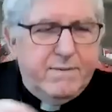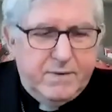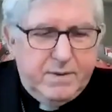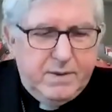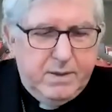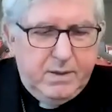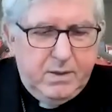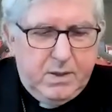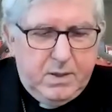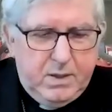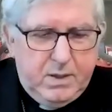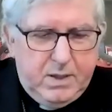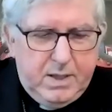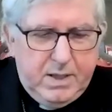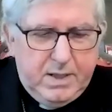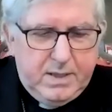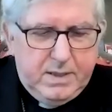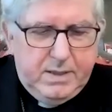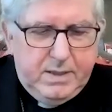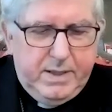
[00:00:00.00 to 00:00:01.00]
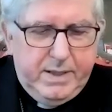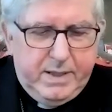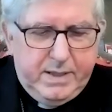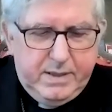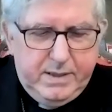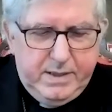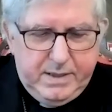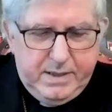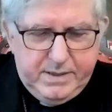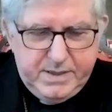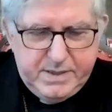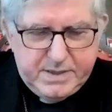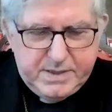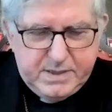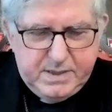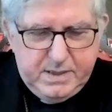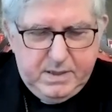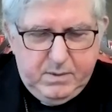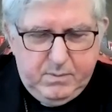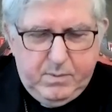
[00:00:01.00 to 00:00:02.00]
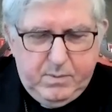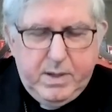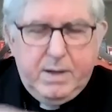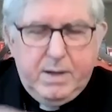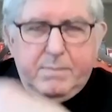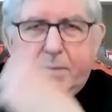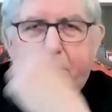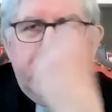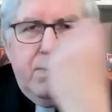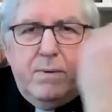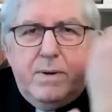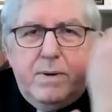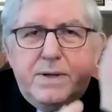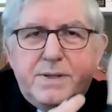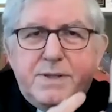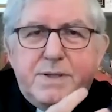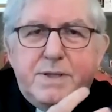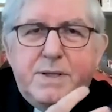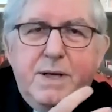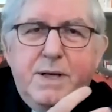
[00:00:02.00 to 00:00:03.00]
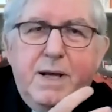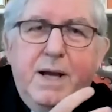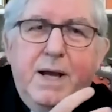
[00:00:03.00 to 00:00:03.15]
a little clock like this little one on my wrist,